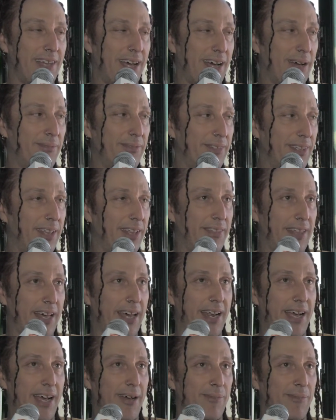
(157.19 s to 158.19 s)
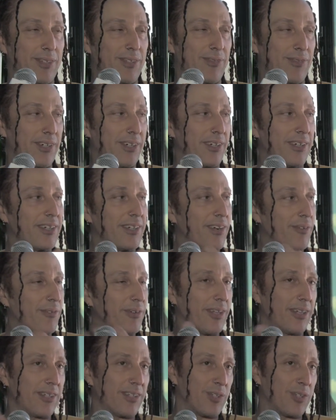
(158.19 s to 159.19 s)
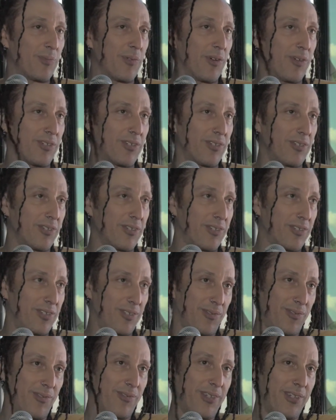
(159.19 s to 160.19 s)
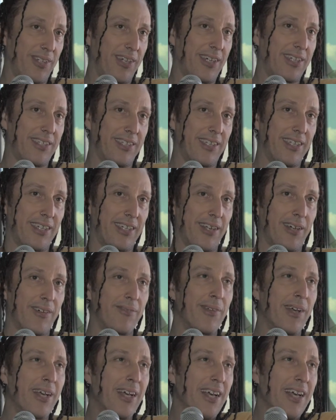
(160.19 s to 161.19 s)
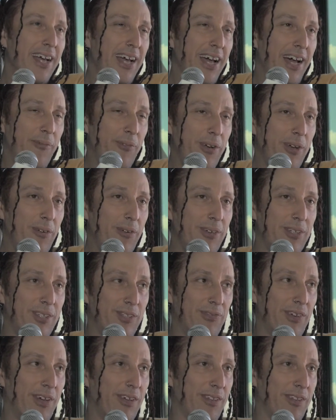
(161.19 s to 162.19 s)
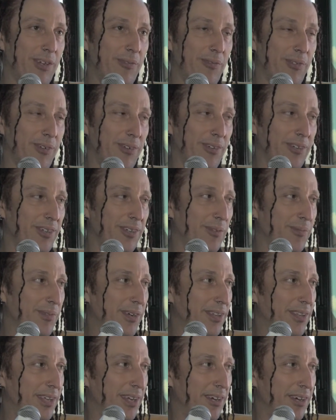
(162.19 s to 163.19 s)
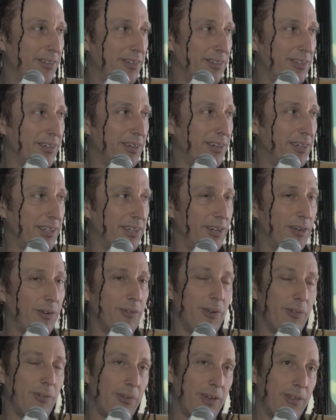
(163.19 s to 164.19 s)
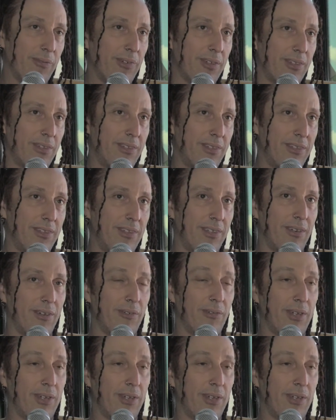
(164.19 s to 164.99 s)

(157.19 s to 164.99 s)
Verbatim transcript: that, that atmosphere. You know, we like the small shows too. We like to get up. We always felt like we were a little bit of the underdog. You know, we mm-hmm. went with you know